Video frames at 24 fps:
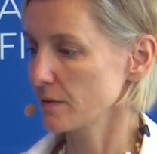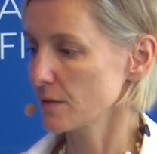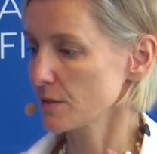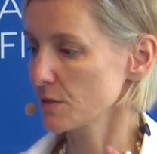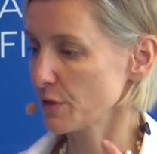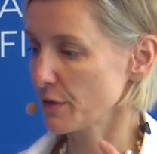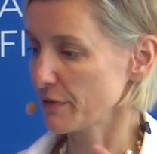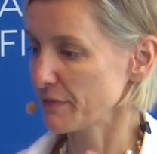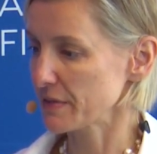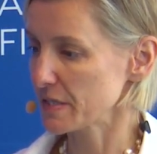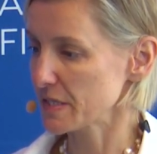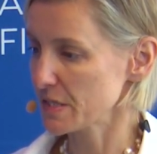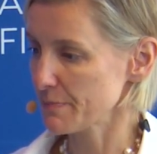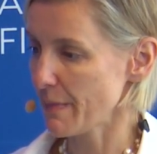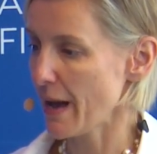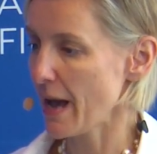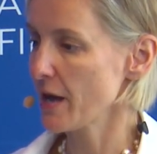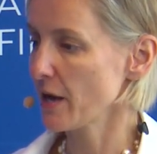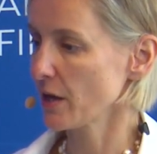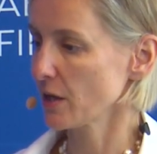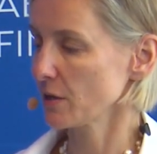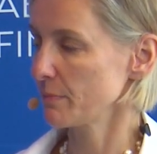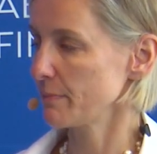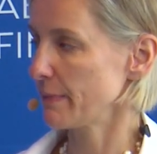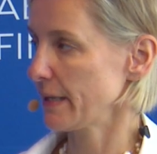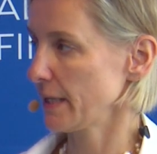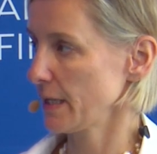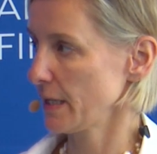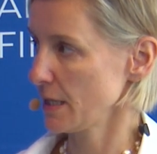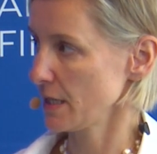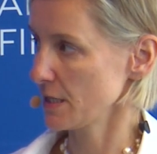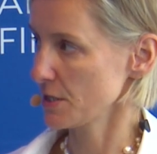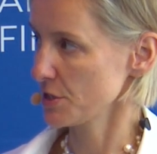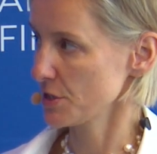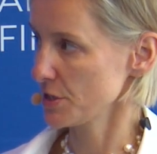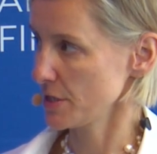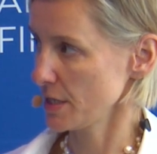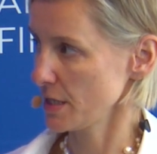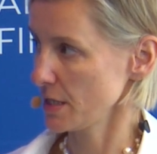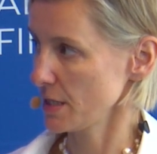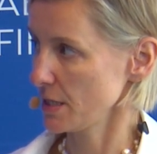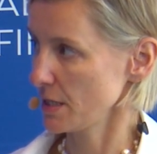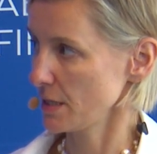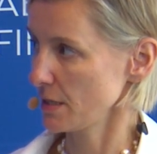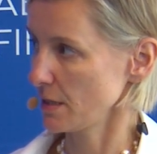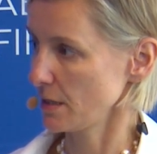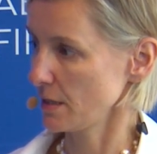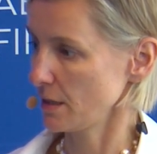sort of inspired by
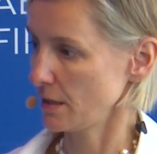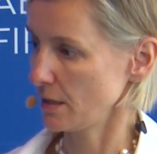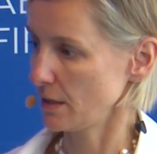ESG